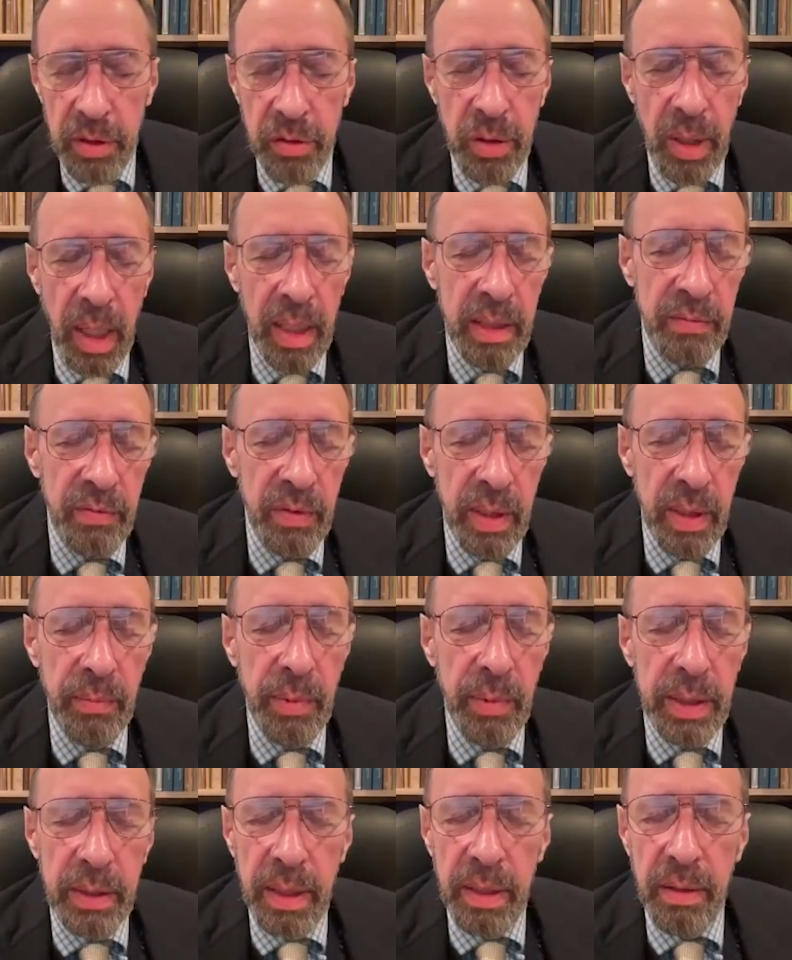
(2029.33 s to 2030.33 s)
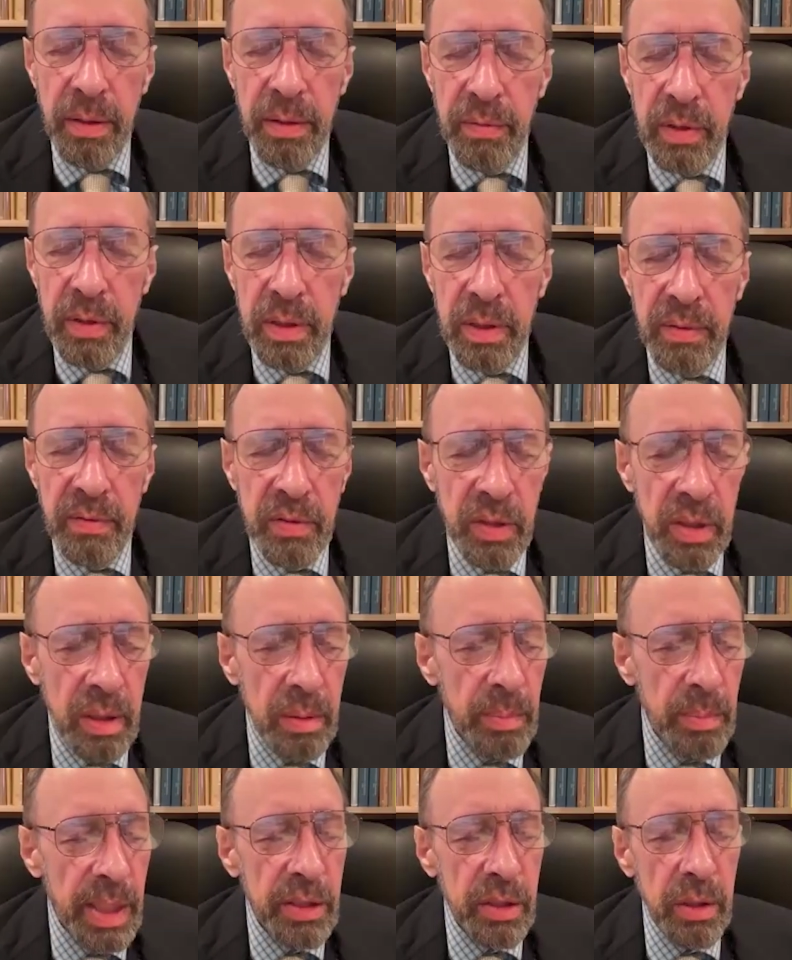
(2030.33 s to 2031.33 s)
in Charlottesville. He went to the University of
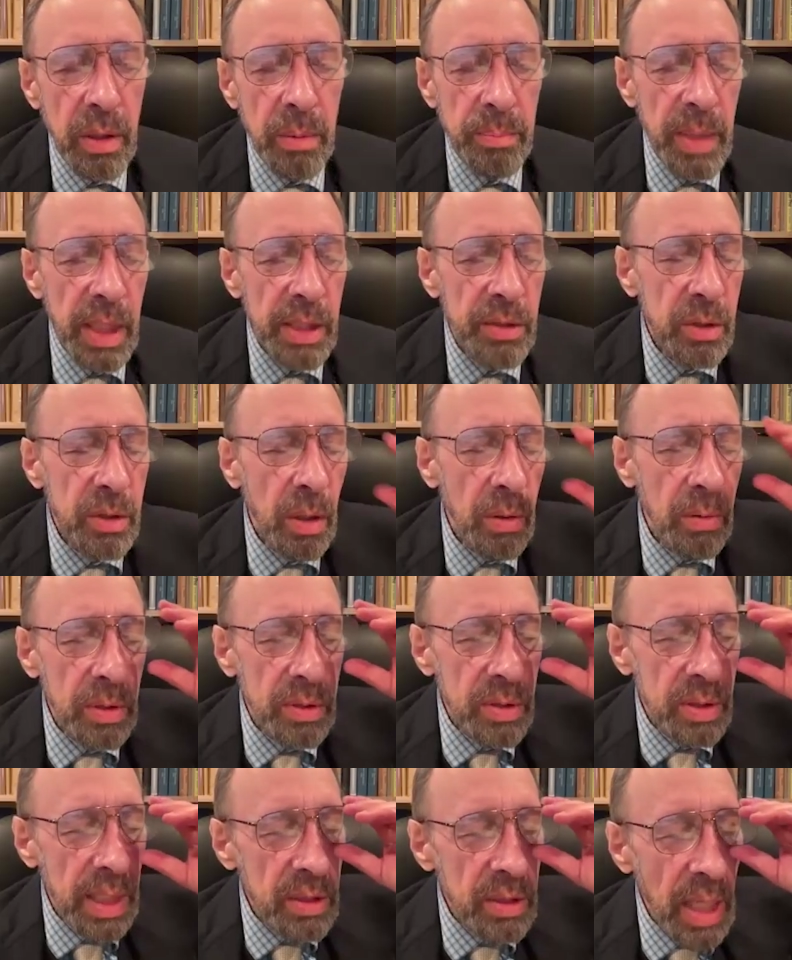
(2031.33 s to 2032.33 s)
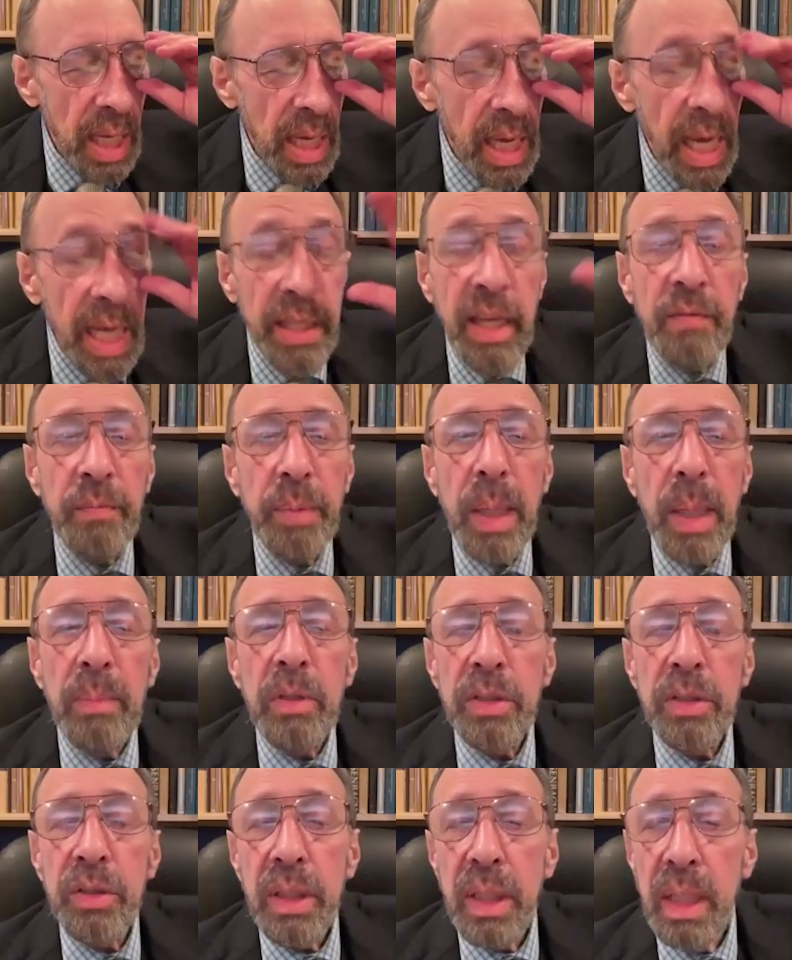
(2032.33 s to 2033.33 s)
Virginia. Makes total sense. And they've
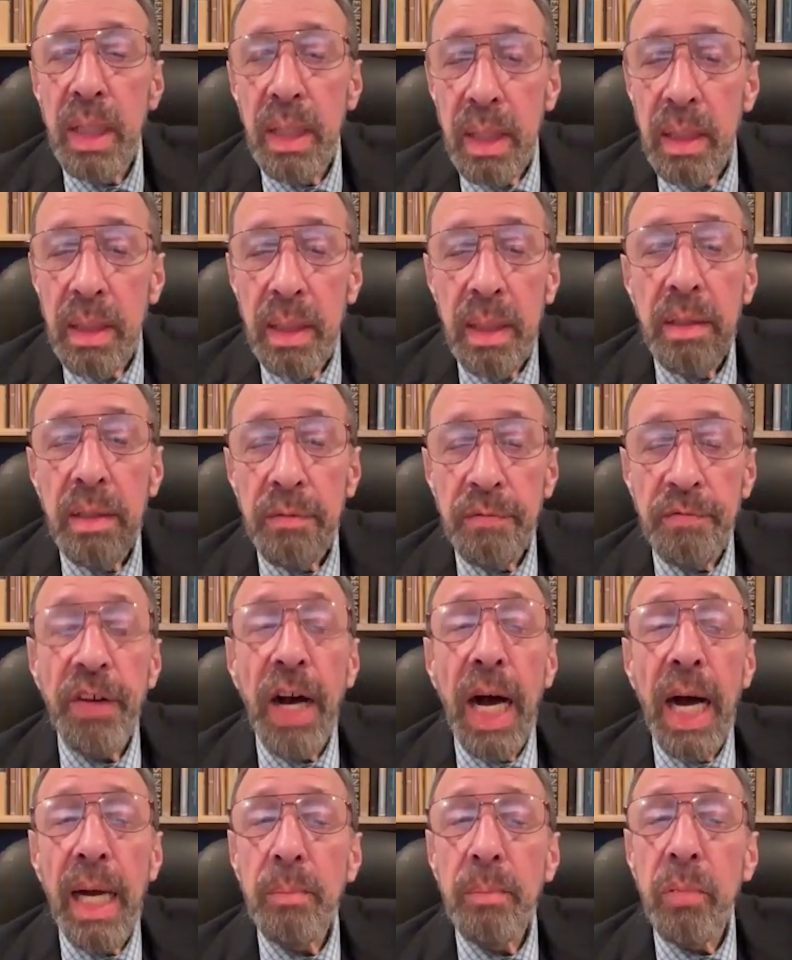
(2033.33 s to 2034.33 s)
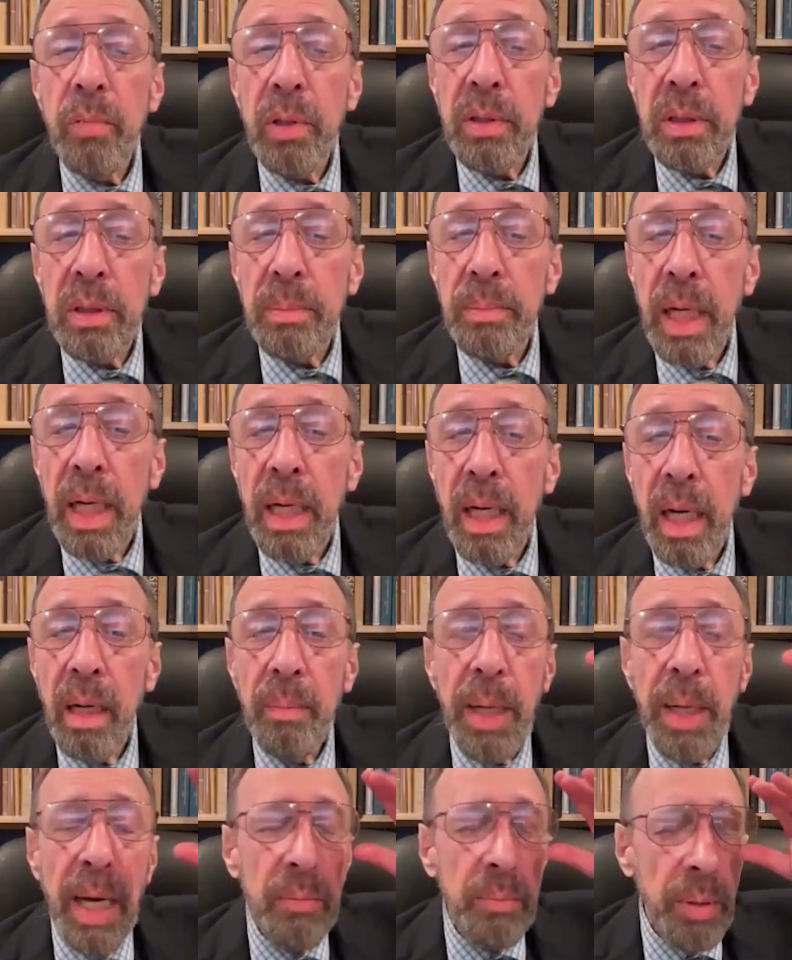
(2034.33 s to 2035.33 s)
published fine books
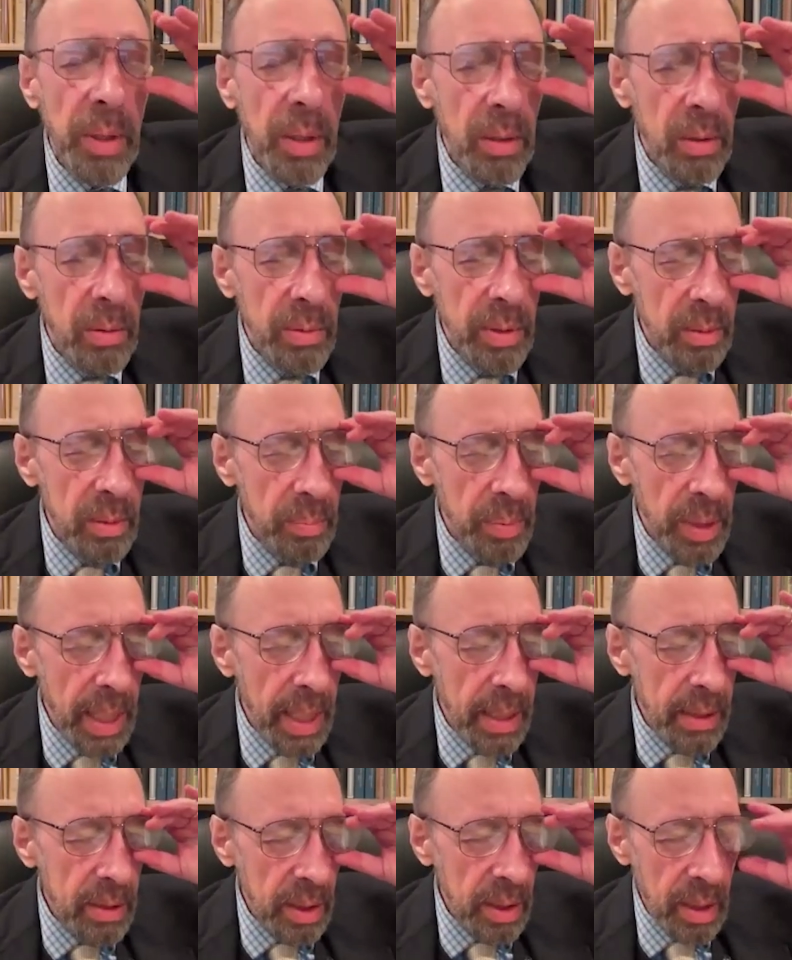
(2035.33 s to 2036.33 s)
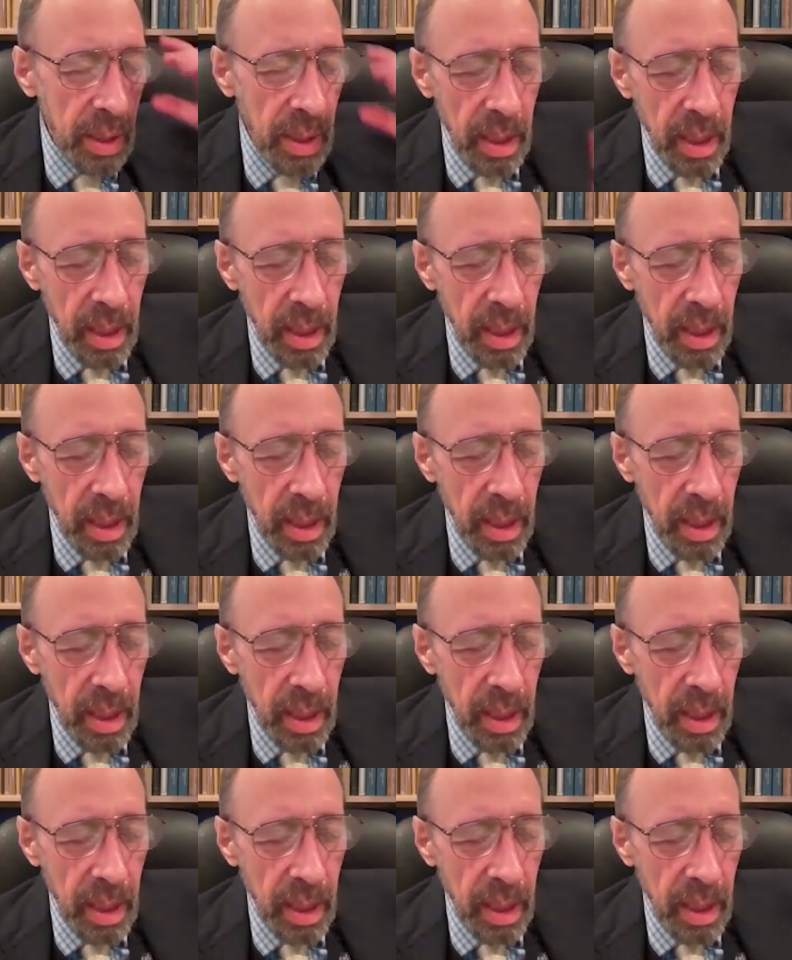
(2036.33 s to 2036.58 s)
about Poe in the past.